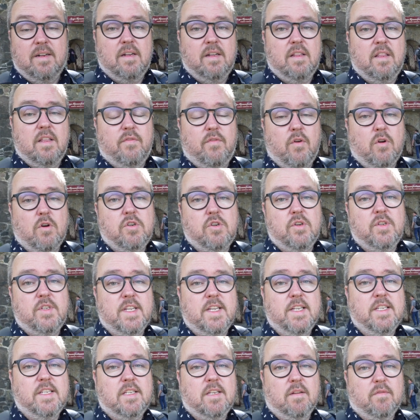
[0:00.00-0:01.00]
The fortress
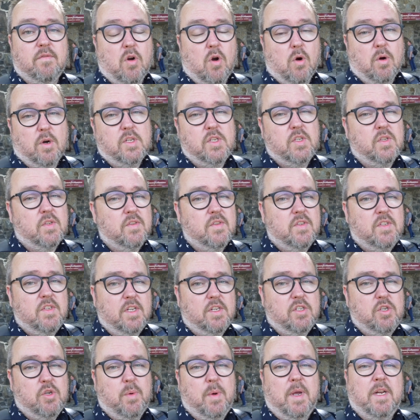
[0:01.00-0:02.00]
is, of course,
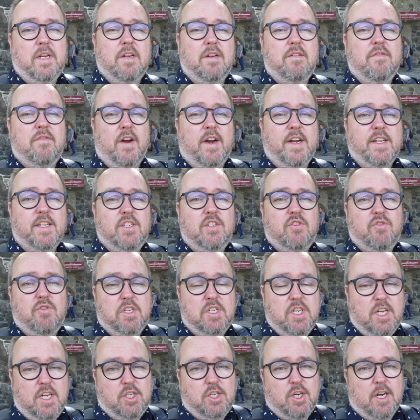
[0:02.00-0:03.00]
situated very
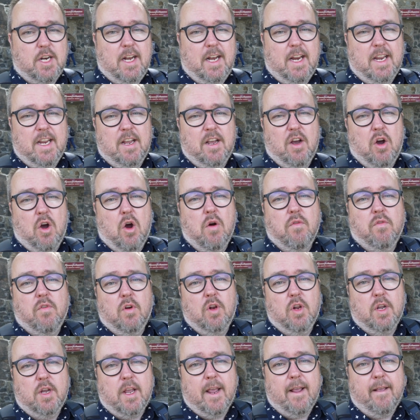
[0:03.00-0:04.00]
strategically
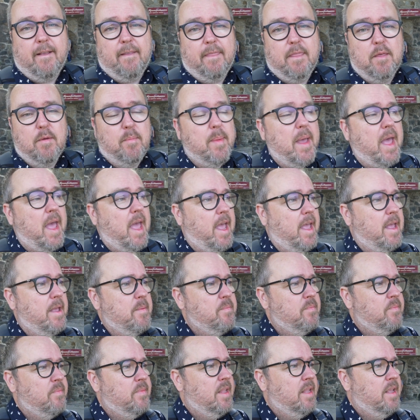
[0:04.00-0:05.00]
overlooking the bay,
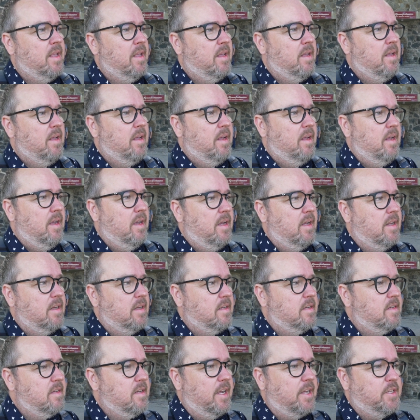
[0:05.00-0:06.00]

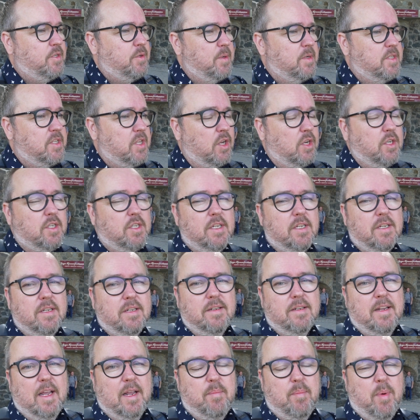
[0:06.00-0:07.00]
and as a result,
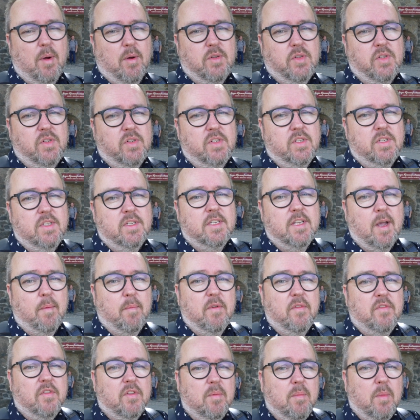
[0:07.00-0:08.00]
it boasts some
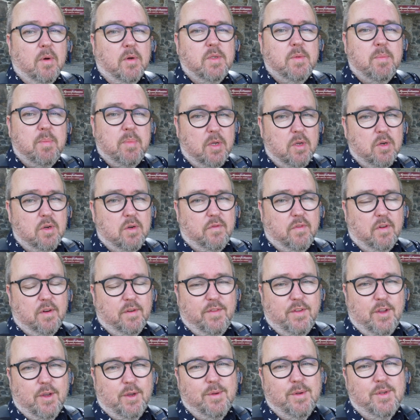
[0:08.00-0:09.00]
of the most beautiful
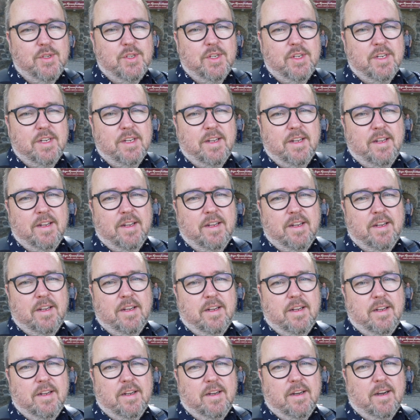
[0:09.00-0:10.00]
views
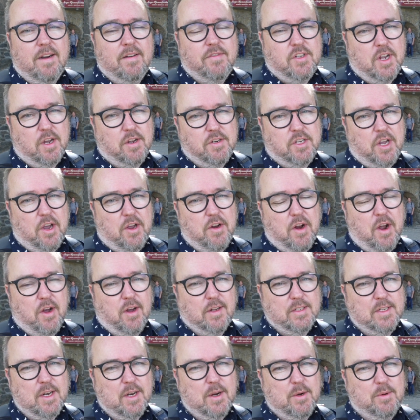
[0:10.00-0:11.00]
of downtown
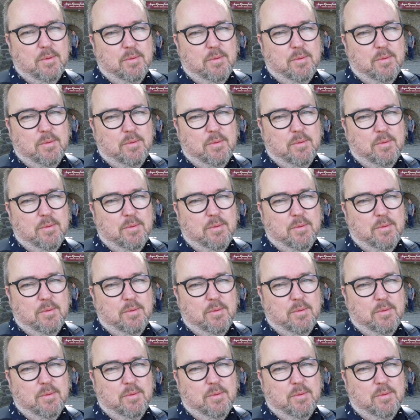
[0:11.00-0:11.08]
Oslo.